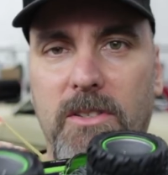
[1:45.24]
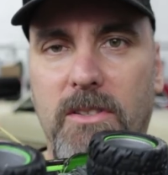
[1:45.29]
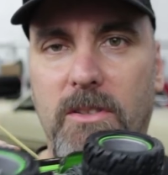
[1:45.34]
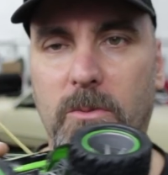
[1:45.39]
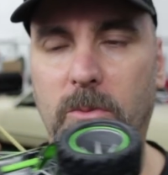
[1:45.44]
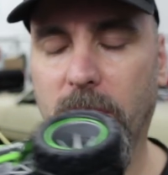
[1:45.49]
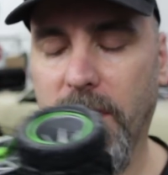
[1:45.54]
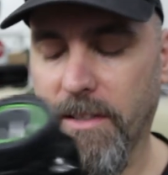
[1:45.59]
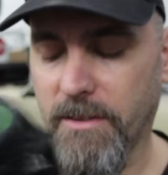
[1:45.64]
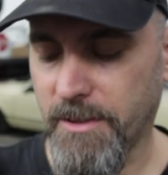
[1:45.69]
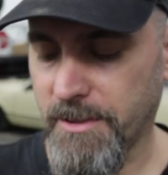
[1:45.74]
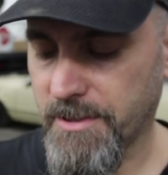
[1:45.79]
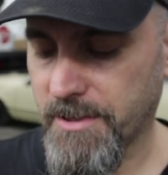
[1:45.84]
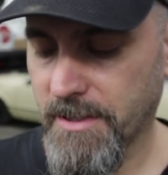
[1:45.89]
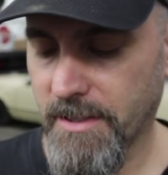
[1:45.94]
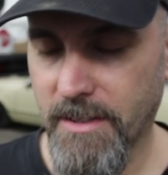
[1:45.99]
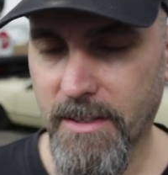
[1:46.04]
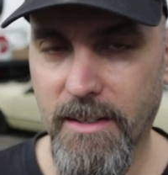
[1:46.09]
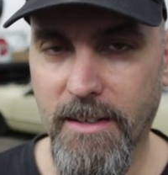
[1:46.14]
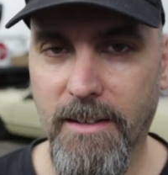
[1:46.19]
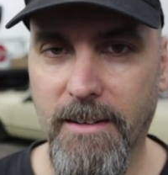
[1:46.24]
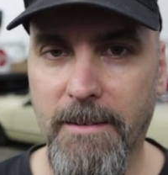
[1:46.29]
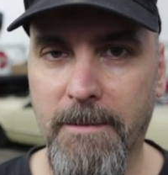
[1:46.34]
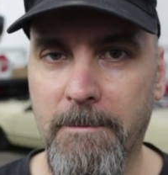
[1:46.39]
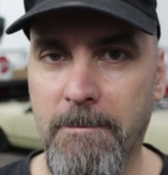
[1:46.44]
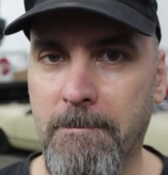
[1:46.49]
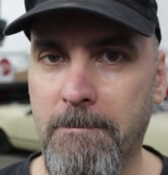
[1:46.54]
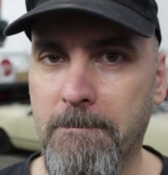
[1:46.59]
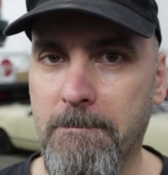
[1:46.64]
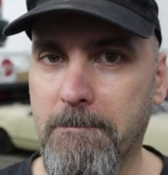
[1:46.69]
to the wheels.
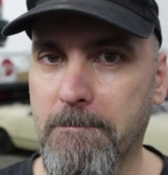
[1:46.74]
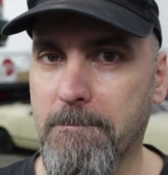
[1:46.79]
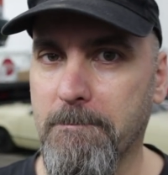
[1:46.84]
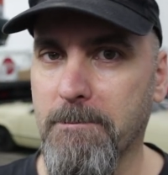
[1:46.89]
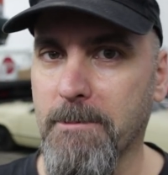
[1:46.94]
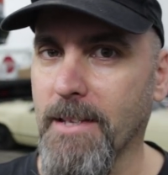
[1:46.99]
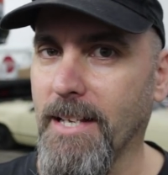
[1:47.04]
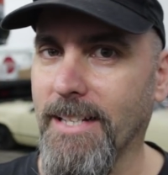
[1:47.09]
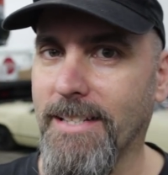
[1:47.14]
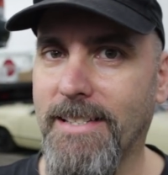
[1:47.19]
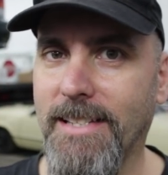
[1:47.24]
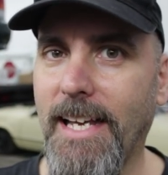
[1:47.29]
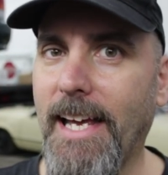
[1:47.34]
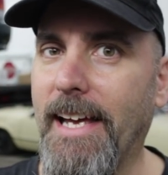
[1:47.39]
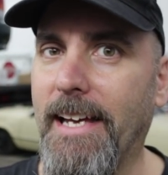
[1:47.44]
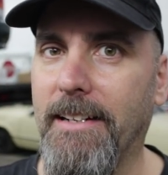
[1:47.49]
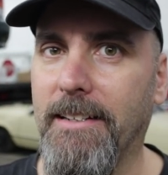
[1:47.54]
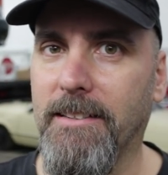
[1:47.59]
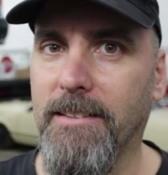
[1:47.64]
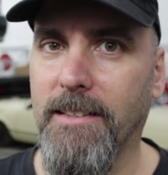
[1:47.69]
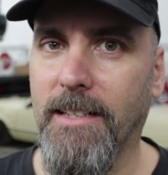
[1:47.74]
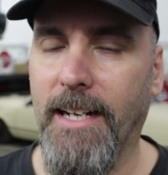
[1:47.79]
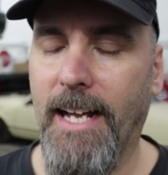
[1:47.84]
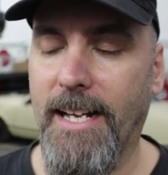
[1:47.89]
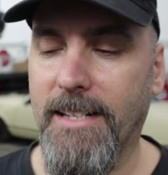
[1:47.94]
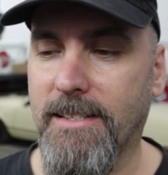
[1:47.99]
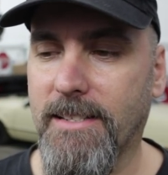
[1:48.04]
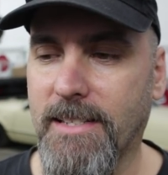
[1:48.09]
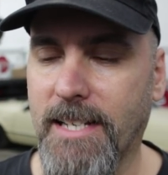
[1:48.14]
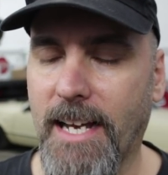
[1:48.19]
That's it.
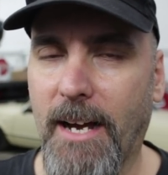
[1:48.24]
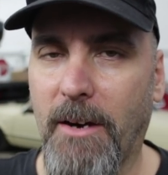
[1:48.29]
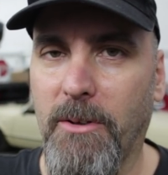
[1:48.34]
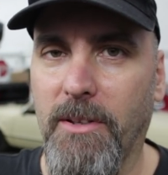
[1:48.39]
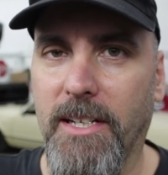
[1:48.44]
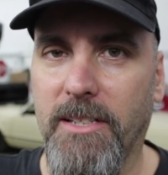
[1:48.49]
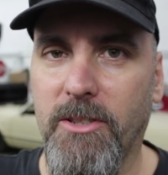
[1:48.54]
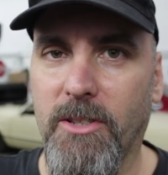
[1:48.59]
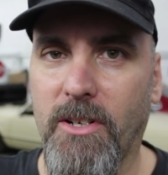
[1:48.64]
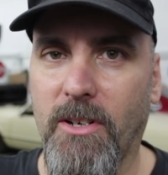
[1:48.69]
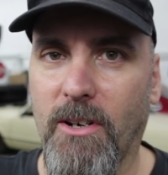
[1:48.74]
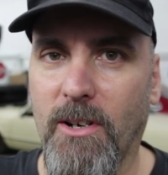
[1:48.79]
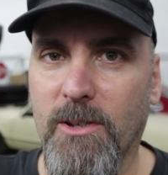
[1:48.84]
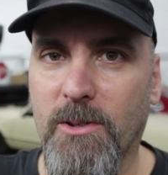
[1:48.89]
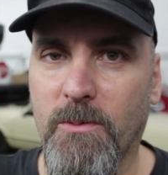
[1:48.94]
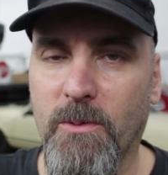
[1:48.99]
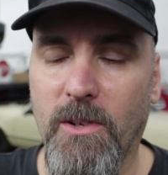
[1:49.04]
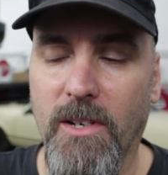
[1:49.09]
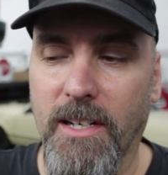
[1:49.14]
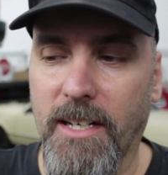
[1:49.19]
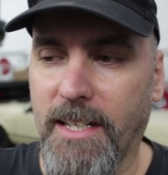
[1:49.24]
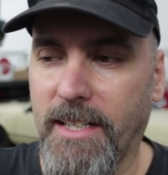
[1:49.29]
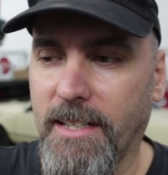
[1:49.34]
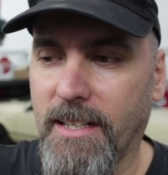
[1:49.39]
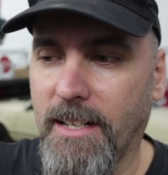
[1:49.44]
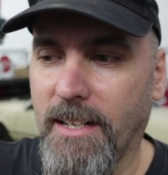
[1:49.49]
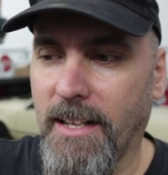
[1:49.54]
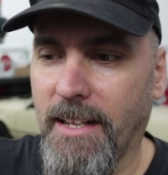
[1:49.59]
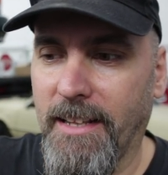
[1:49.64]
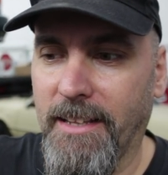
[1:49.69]
That's how electric cars work.
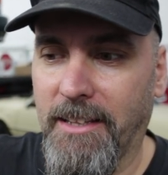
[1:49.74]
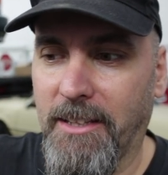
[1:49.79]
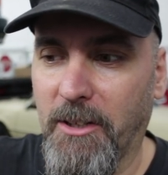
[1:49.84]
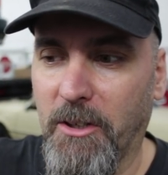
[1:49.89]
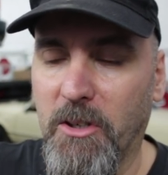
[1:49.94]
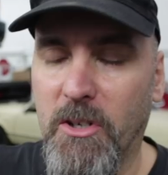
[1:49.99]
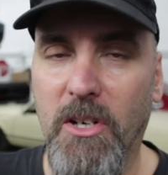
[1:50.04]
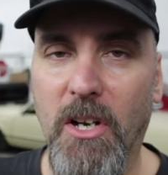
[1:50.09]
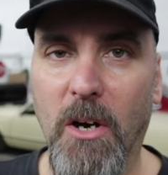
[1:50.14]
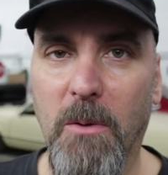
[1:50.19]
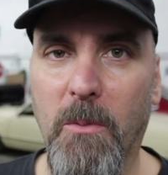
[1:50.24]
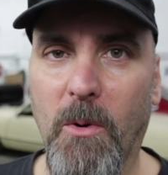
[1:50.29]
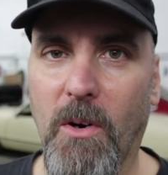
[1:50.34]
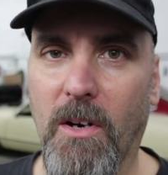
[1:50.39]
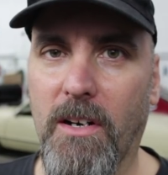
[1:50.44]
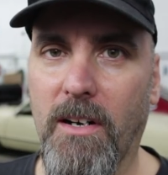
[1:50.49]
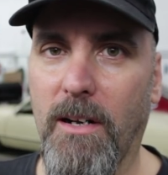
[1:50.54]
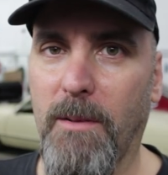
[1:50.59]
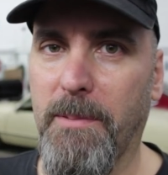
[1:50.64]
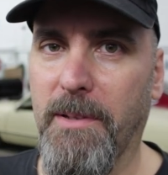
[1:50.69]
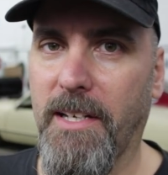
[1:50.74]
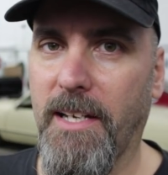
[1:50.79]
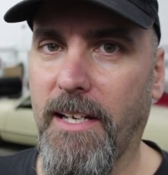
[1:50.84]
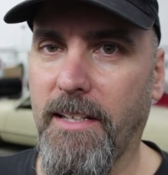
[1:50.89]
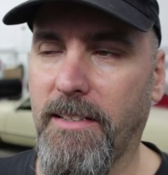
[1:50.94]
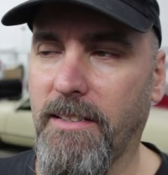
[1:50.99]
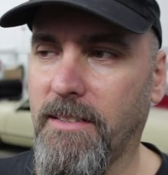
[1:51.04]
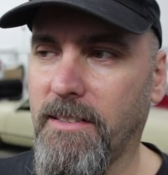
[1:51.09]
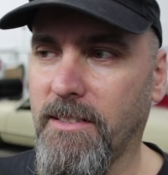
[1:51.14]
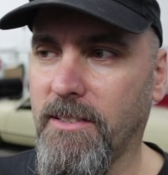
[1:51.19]
And they're no more
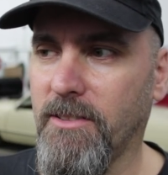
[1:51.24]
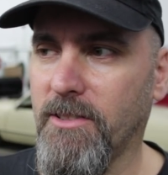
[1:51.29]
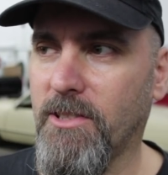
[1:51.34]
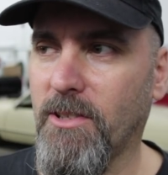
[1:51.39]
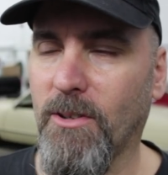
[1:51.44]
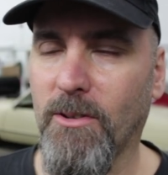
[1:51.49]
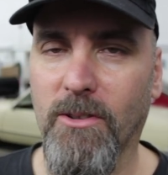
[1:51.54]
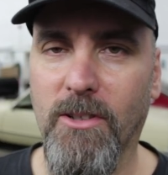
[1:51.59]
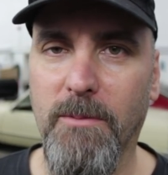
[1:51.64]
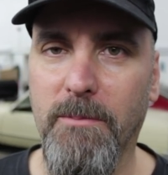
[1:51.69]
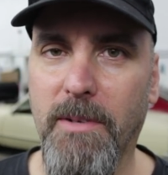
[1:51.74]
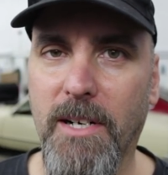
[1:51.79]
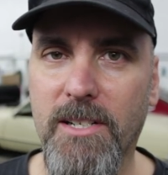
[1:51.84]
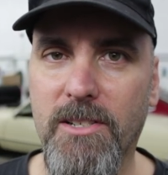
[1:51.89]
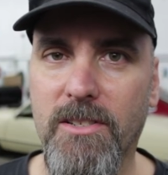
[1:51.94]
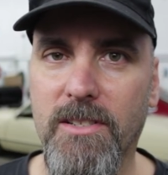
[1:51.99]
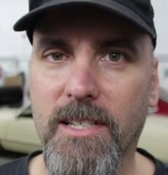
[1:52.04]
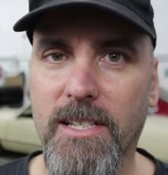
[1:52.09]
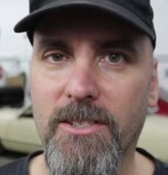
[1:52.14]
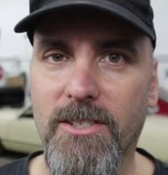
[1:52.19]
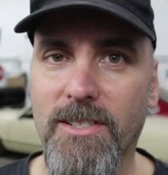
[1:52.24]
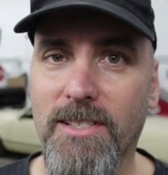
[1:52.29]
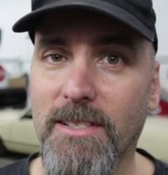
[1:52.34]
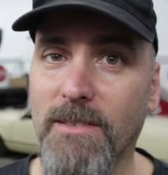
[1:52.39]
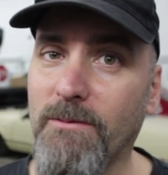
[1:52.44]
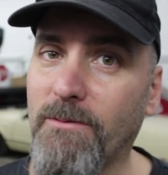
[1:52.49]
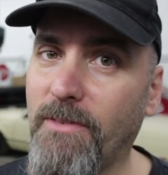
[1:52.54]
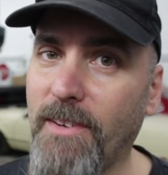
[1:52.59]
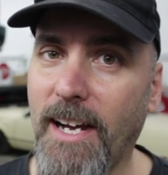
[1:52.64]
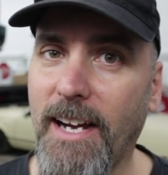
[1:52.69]
complicated than internal combustion engines.
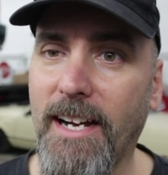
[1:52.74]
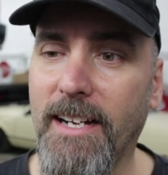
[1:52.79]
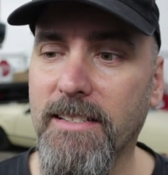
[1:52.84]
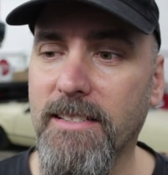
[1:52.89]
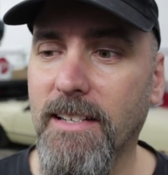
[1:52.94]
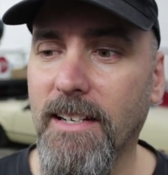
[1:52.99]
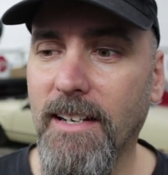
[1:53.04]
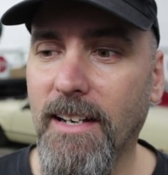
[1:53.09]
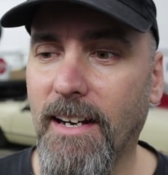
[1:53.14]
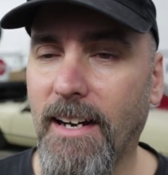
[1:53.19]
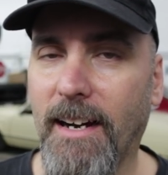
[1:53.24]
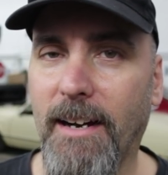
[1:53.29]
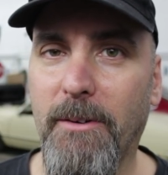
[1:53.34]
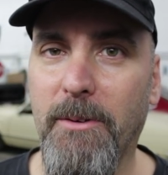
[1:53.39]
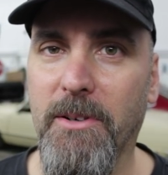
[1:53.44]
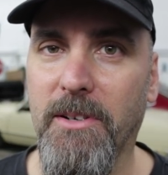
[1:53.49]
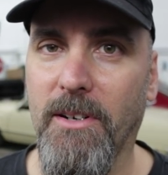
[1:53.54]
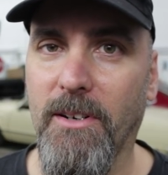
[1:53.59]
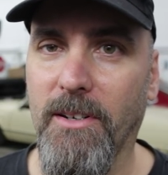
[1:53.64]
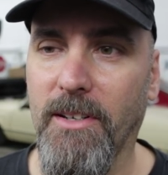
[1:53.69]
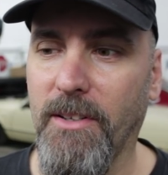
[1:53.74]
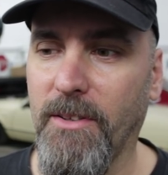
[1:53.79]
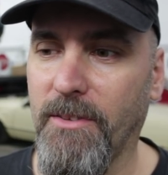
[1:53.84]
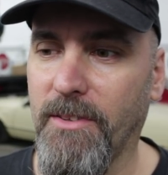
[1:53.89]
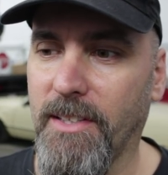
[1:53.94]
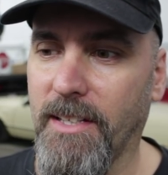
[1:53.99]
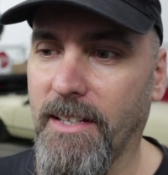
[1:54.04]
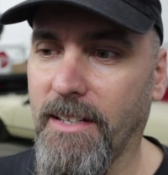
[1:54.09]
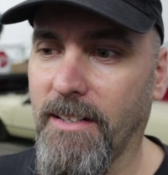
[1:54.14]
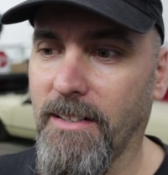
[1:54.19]
In fact, I would argue
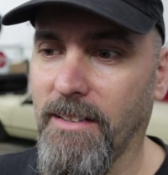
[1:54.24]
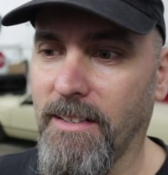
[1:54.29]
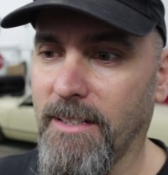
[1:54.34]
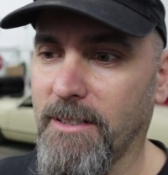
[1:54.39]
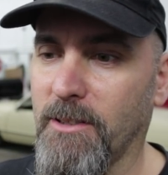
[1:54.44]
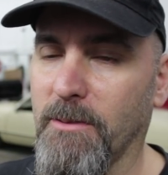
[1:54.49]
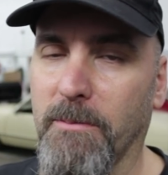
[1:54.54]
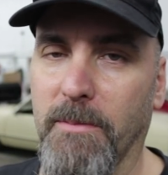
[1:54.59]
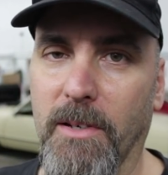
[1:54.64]
that electric